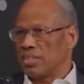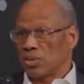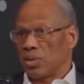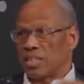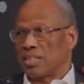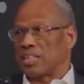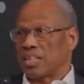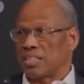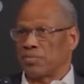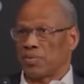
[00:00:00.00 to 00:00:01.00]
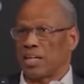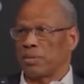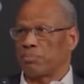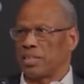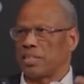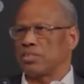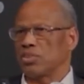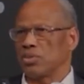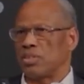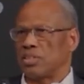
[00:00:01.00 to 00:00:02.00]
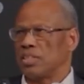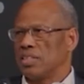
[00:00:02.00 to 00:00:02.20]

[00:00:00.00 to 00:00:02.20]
Do I think I can fly a plane? Sure.